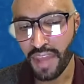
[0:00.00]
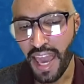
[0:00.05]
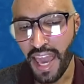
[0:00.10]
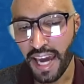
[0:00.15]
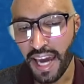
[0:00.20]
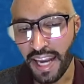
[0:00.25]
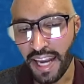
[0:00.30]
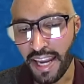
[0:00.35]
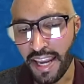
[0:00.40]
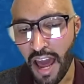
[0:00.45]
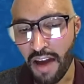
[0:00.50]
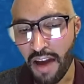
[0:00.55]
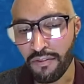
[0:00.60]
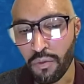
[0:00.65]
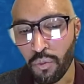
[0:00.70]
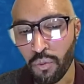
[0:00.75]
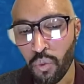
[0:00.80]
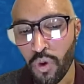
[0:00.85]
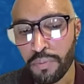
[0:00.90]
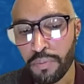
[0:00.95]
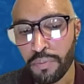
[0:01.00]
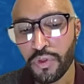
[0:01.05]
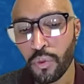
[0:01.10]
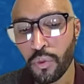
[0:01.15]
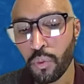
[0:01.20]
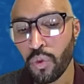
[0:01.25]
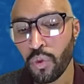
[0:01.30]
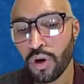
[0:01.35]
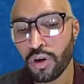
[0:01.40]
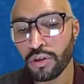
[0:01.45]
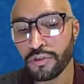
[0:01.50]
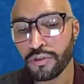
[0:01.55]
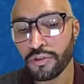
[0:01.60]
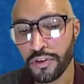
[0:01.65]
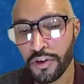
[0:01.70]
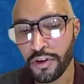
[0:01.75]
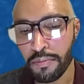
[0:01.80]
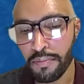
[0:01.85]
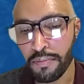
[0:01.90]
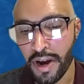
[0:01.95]
And I'd have whooped the world
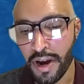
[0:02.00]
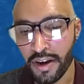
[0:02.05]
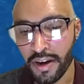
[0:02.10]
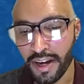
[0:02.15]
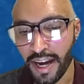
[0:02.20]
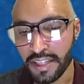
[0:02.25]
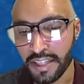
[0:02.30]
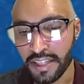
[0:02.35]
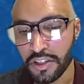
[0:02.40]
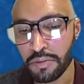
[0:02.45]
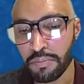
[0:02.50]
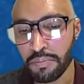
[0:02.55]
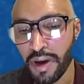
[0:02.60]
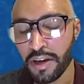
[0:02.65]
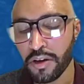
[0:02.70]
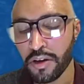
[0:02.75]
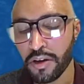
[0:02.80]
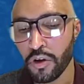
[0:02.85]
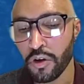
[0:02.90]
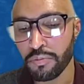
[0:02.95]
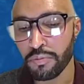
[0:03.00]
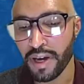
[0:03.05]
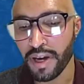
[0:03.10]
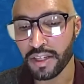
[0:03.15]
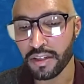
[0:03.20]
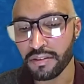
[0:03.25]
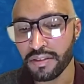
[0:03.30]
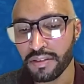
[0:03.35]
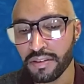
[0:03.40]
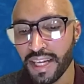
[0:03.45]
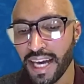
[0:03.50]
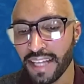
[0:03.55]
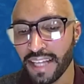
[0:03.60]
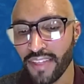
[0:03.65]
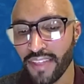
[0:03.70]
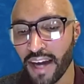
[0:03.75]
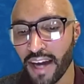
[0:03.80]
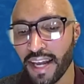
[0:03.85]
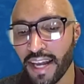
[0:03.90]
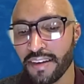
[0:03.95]
for America. I took my gold medal,
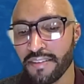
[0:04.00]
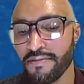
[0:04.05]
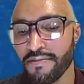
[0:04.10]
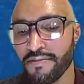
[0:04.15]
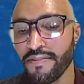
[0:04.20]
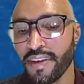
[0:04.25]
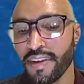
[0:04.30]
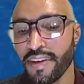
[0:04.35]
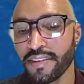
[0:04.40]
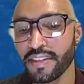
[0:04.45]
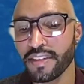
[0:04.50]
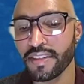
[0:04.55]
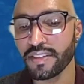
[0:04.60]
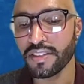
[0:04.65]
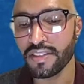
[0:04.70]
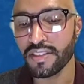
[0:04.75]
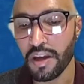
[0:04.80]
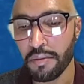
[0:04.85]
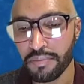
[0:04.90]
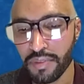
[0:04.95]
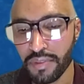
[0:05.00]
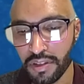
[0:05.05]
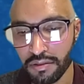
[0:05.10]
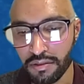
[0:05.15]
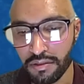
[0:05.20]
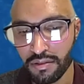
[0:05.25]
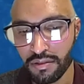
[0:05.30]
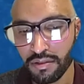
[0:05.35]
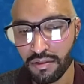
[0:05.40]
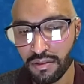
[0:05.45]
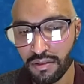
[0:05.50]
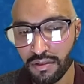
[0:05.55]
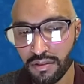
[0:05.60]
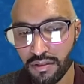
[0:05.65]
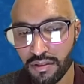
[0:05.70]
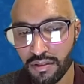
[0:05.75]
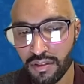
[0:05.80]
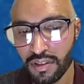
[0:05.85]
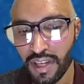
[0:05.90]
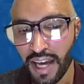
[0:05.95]
thought I'd invented something.
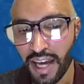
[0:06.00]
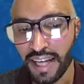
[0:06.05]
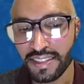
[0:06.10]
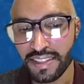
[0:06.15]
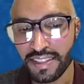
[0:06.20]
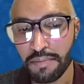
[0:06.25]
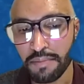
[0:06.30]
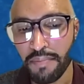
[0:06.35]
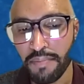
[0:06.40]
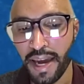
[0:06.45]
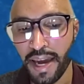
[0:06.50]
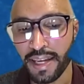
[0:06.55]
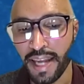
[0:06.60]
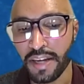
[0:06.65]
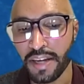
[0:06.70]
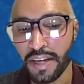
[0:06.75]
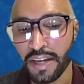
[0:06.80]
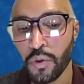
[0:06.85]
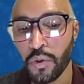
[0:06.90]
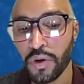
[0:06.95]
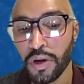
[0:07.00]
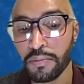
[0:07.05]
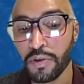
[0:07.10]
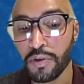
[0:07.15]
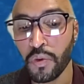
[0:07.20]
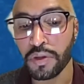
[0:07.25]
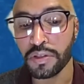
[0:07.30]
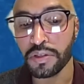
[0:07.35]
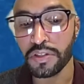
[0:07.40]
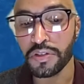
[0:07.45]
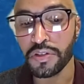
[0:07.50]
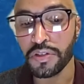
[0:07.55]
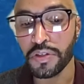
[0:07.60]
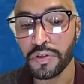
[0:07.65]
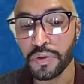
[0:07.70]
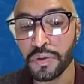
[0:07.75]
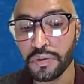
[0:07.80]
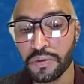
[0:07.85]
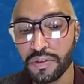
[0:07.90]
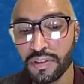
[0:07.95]
I said, man, I know what I'm going to
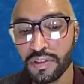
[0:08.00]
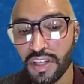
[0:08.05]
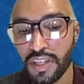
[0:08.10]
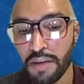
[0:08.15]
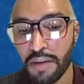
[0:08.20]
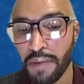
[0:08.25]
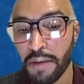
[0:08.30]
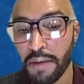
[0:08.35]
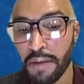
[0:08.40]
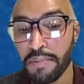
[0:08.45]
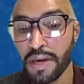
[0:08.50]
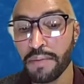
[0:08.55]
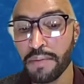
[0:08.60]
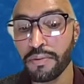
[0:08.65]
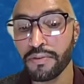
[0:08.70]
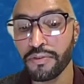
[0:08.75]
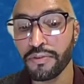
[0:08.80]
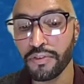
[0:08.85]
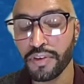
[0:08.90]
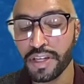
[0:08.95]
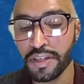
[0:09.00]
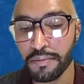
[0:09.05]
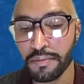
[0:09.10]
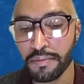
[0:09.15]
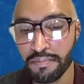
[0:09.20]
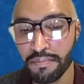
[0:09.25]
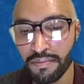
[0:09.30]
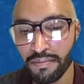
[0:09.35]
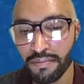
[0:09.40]
do to give my people freedom.